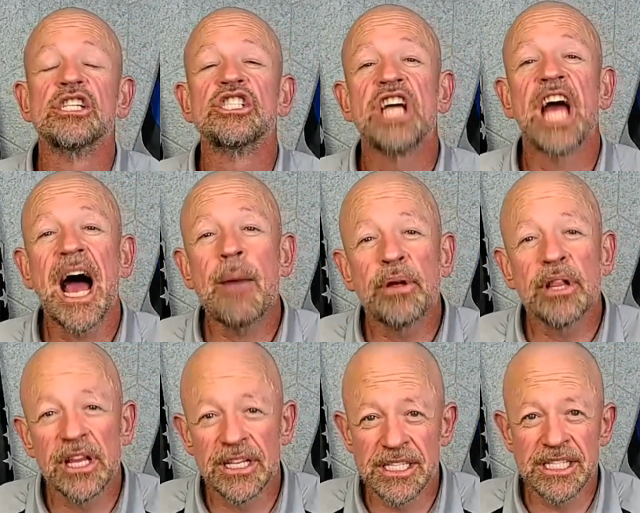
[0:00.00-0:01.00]

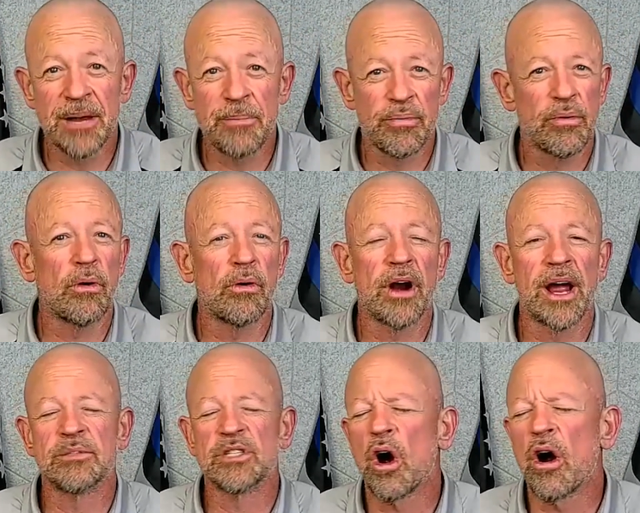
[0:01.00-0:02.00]
Chaplaincy
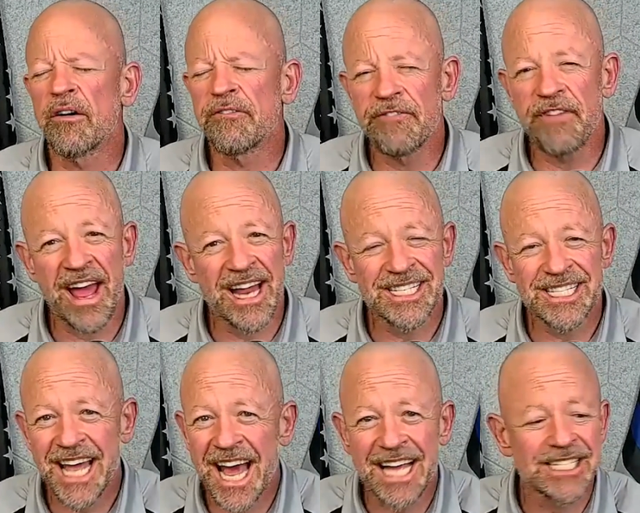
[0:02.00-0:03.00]
programs are
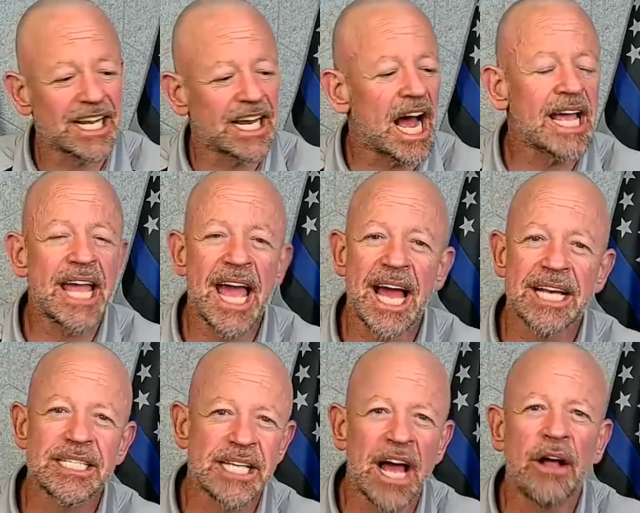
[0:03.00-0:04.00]
fantastic. I can't
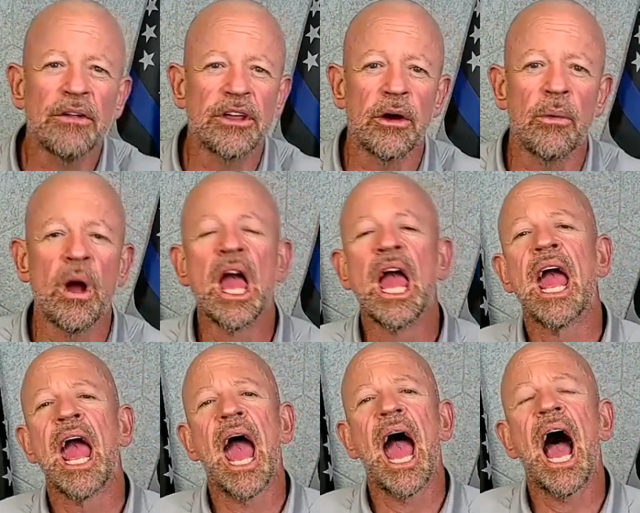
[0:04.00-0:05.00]
tell you
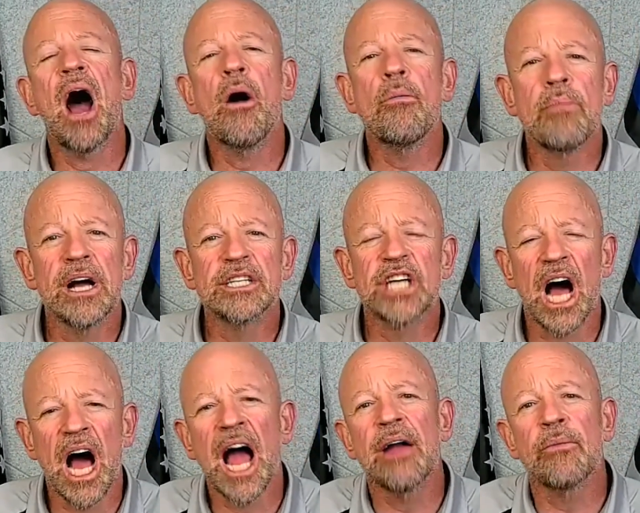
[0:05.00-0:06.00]
how much
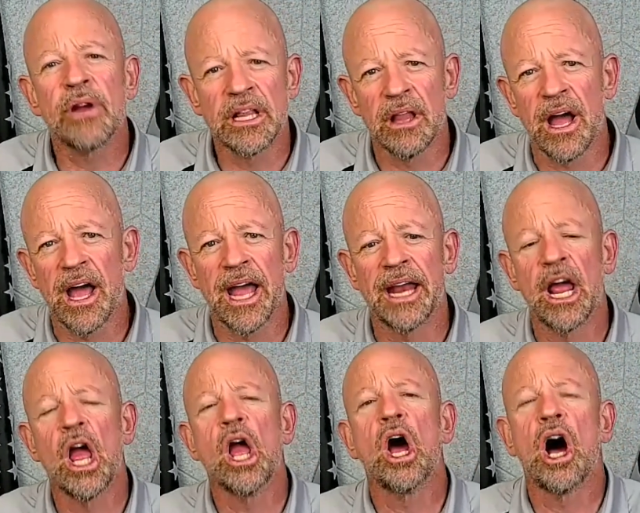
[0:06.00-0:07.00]
I relied
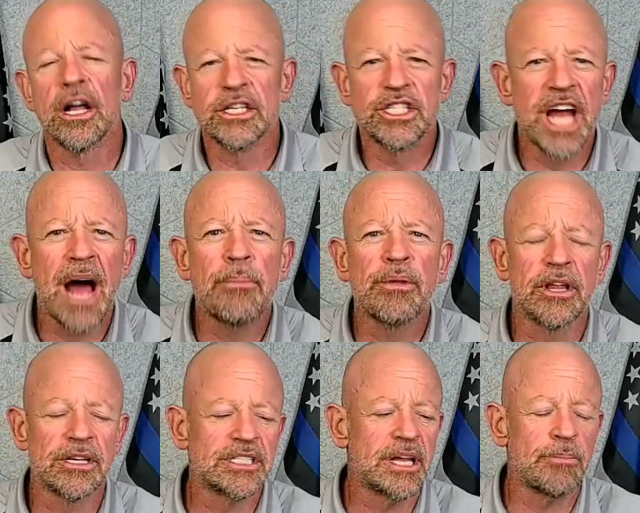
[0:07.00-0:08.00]
on
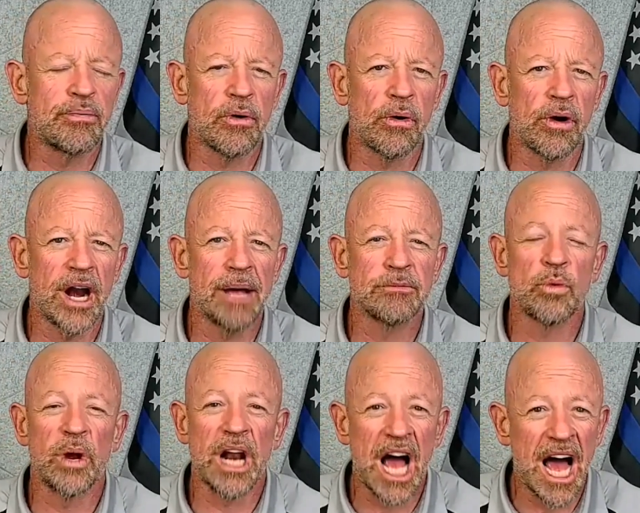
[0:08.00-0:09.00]
chaplaincy programs
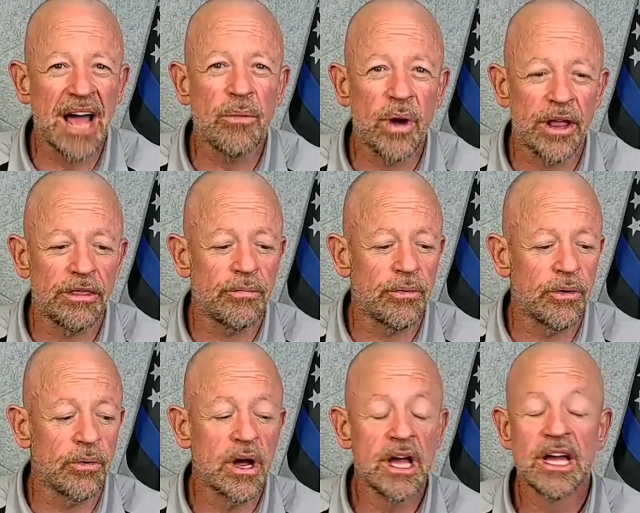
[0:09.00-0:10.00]
when I went
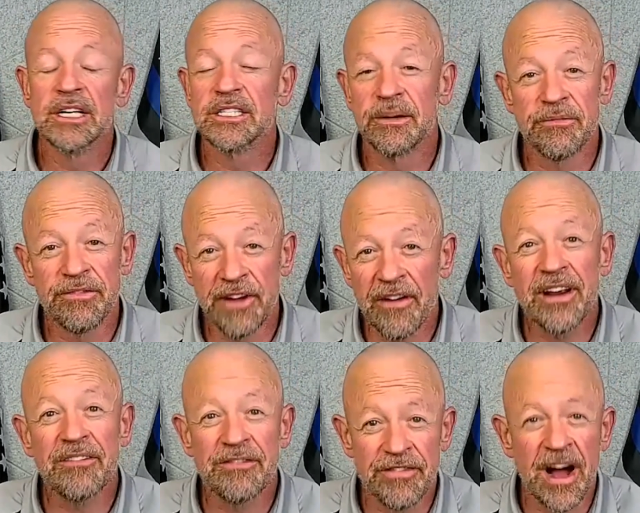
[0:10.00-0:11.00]
through some
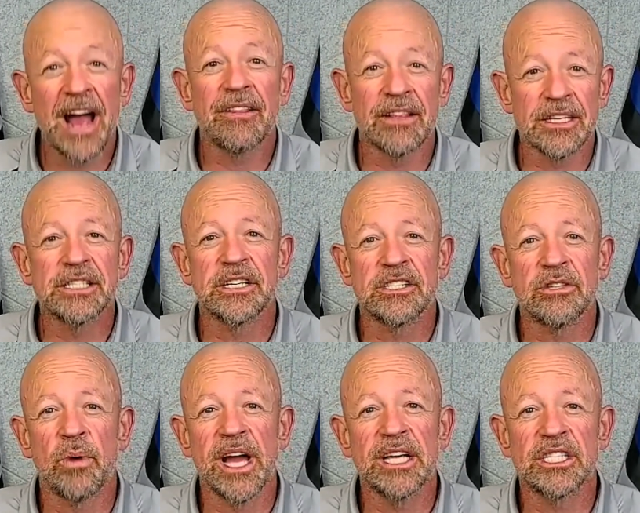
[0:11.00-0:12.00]
very violent
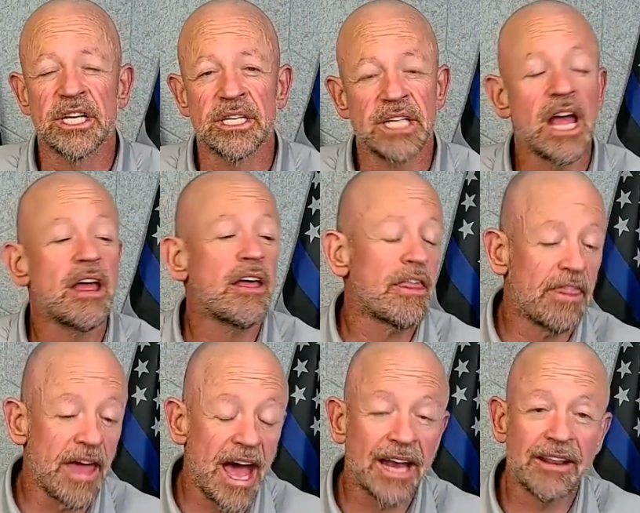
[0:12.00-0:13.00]
situations
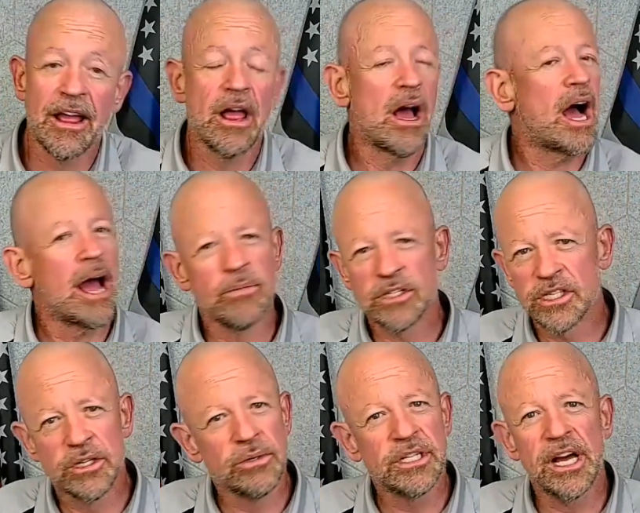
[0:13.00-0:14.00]
that I was
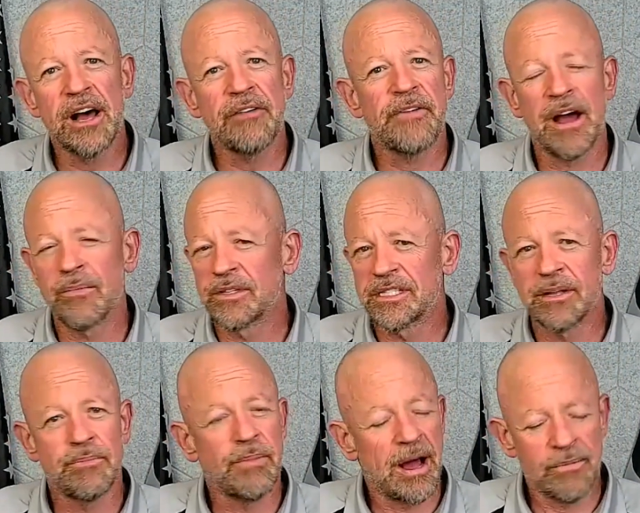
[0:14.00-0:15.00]
too tough. I was the
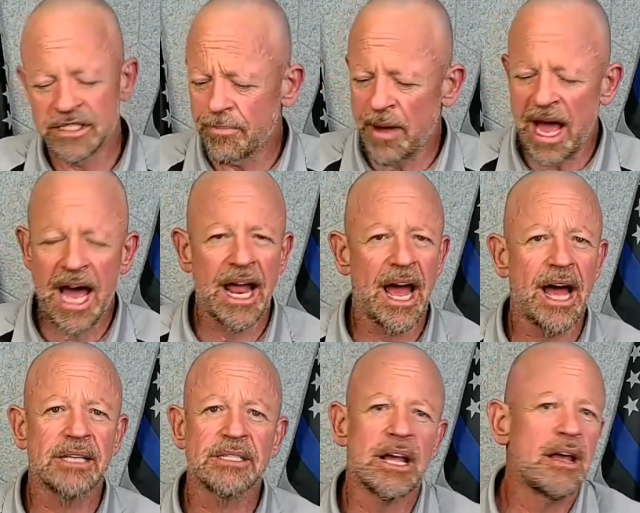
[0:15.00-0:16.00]

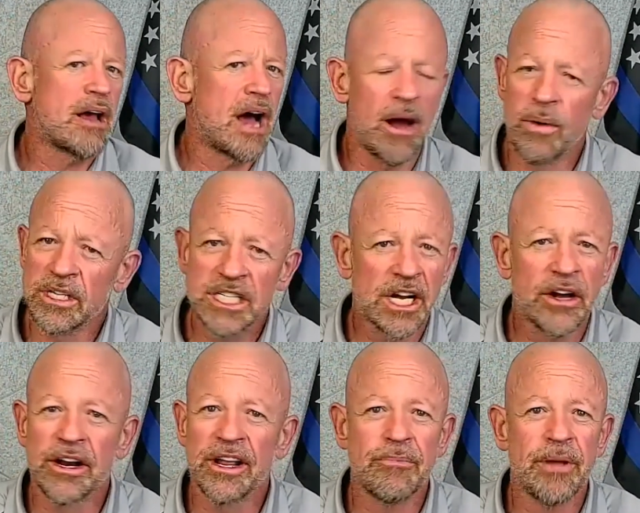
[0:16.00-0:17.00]
badass. I wasn't
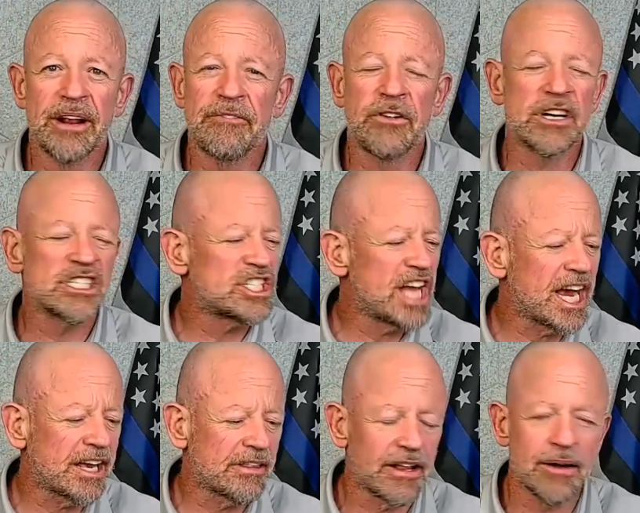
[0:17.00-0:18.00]
going to admit it for a
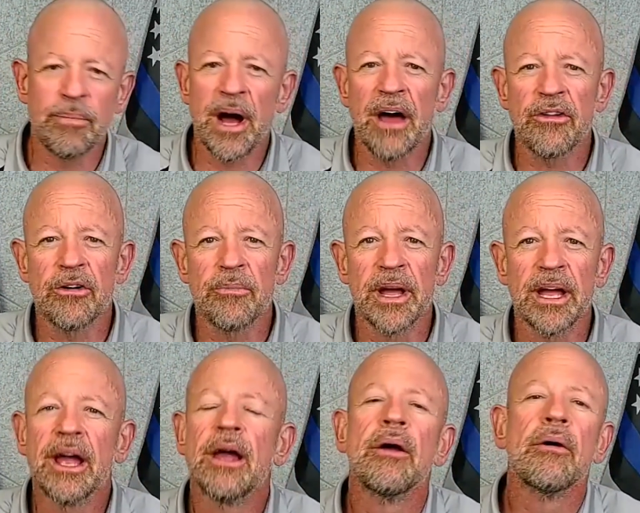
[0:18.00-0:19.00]
second that it bothered me,
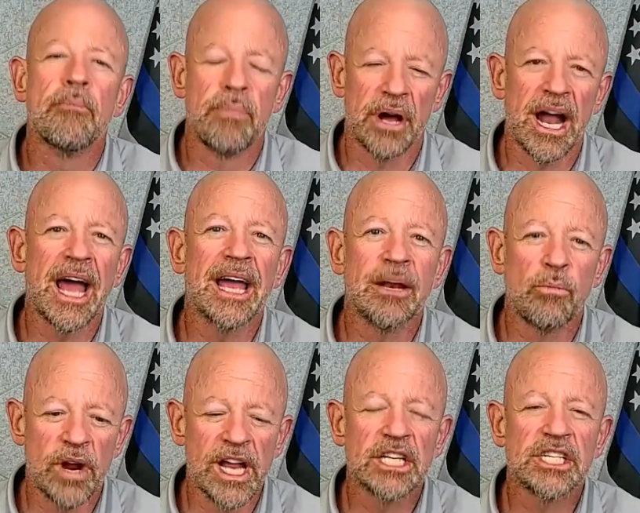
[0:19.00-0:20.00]
but I
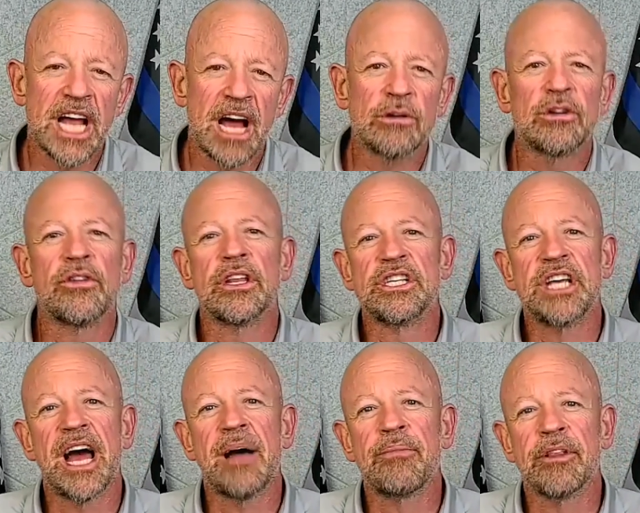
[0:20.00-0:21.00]
reached out to the
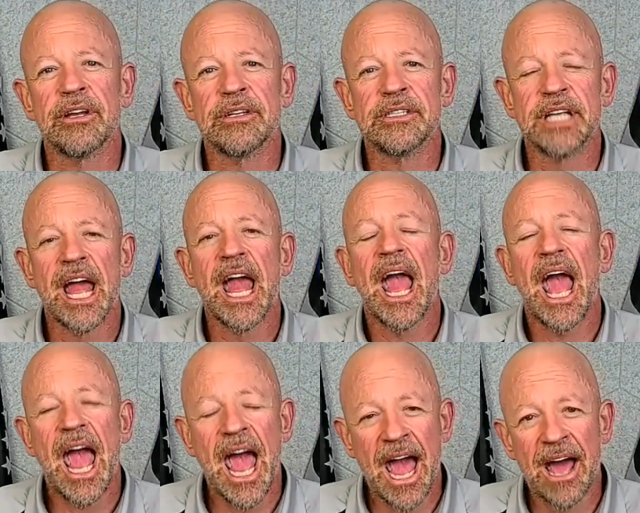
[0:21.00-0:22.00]
chaplains
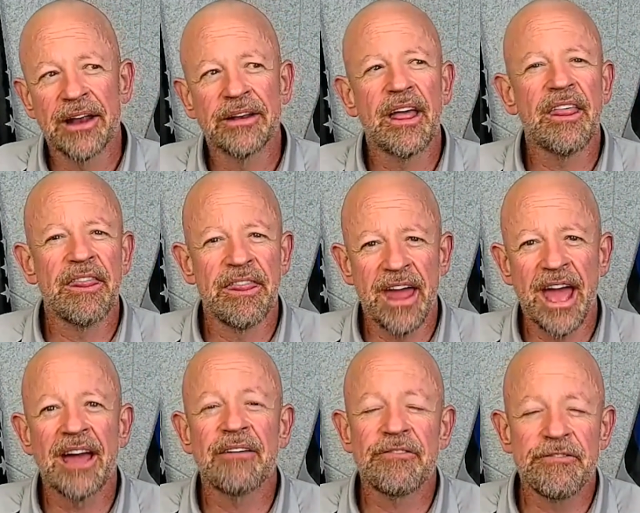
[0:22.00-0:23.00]
and
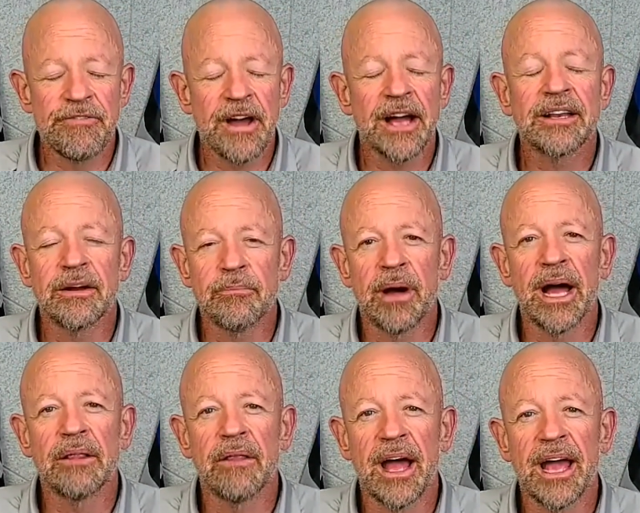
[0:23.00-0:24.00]
they affected my
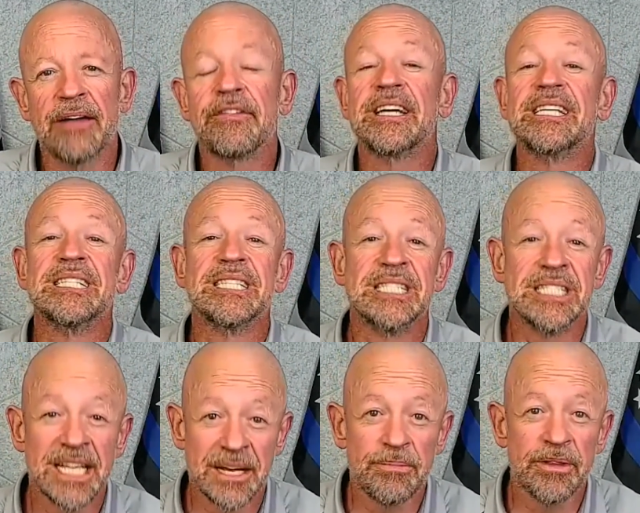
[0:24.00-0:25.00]
life
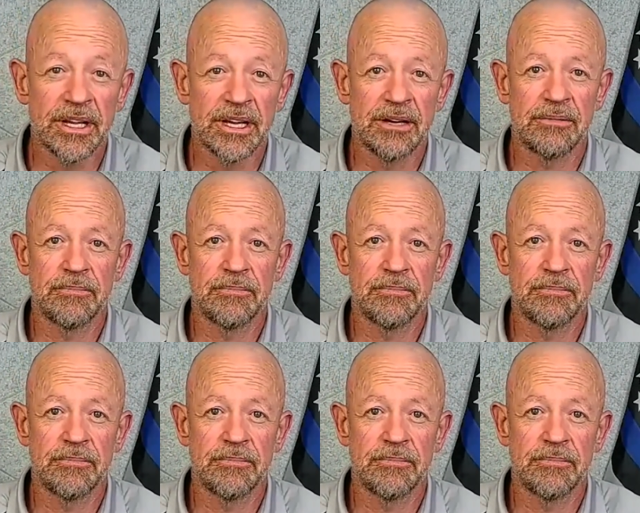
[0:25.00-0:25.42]
deeply.